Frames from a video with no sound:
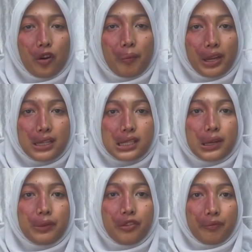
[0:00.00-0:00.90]
my
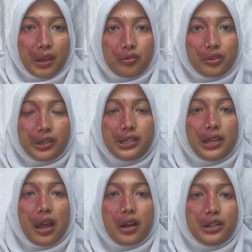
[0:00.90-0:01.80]
descriptive measures,
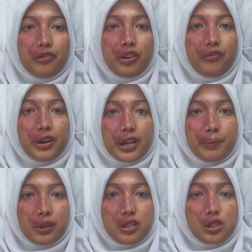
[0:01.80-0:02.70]
there are different
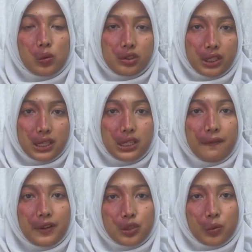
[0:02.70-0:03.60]
variables, which is the
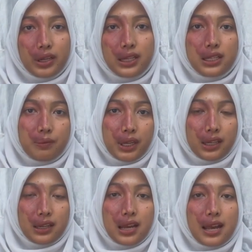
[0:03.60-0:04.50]
first one is mean.
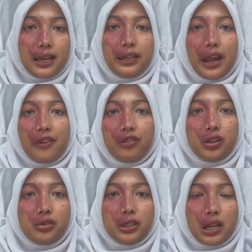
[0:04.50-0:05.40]
In
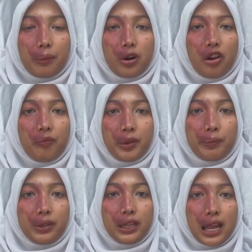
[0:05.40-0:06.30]
average, the number of
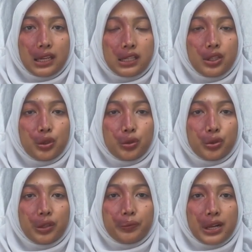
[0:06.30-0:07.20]
people dailies due to
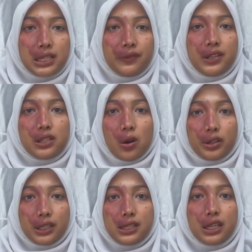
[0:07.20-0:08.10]
depressive
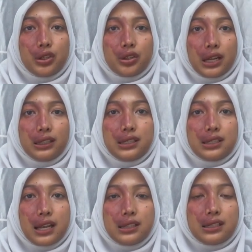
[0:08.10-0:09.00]
disorders in United
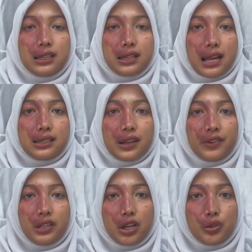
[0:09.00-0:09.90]
States is at
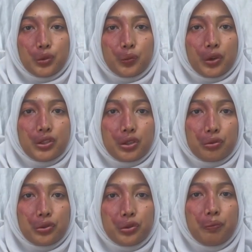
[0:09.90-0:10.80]

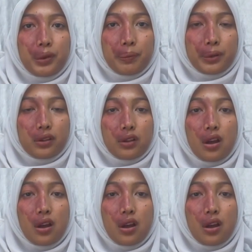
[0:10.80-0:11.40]
792.02 people.